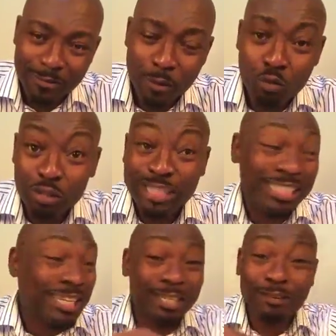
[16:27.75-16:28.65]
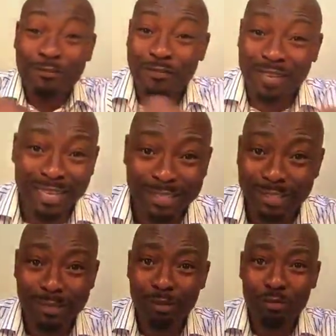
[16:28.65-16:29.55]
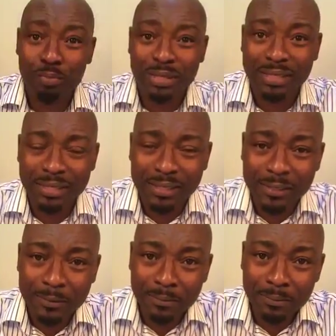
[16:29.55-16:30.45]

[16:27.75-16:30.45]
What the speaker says: that will tear your flesh into pieces.